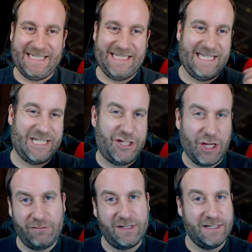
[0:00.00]
The
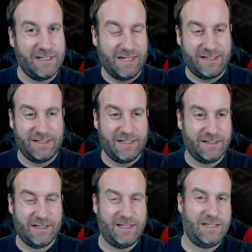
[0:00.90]
general consensus
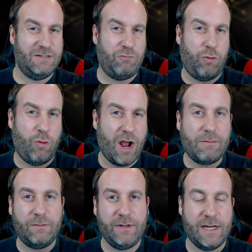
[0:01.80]
is that this is
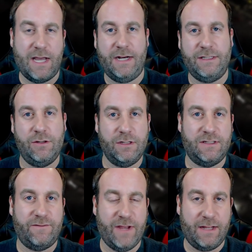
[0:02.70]
probably not as good
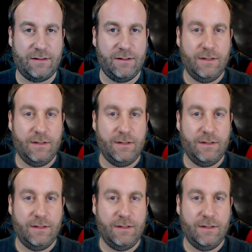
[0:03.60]
as Faith.